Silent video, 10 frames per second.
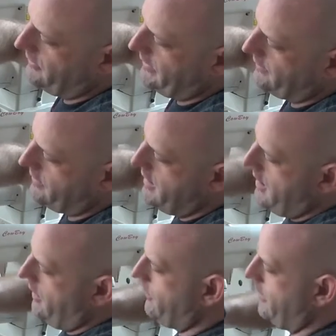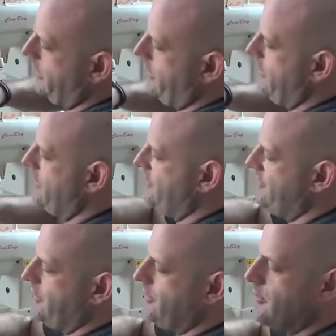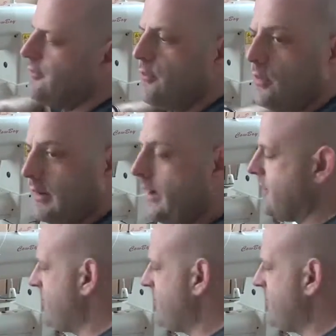leather, we're going to go ahead and sew through 4 layers